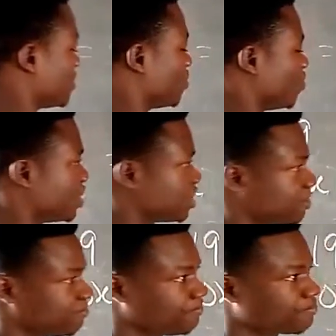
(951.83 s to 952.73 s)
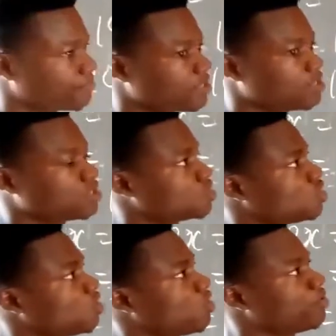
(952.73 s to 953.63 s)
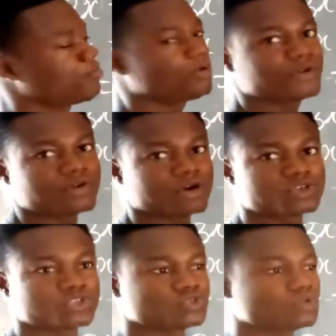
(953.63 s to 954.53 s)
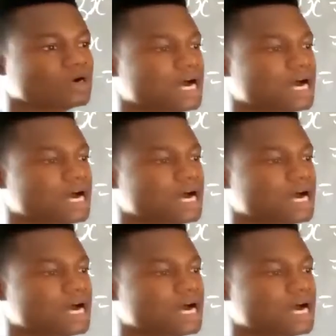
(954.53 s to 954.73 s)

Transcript: this equation. So moving on to